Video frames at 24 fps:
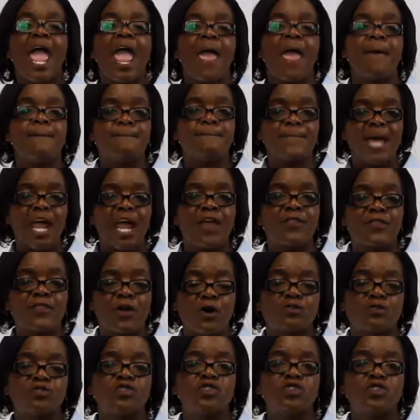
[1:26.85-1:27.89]
and make
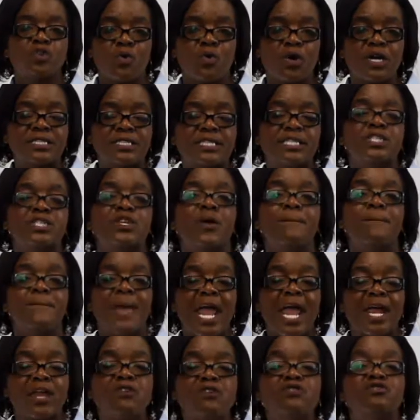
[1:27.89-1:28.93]
those choices to
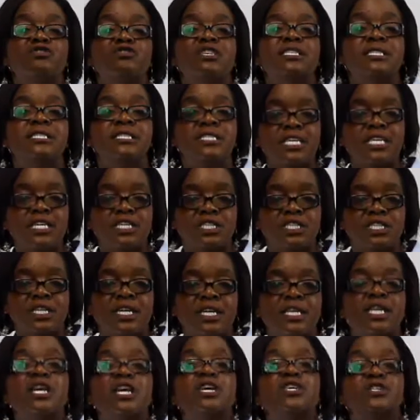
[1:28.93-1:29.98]
make you transition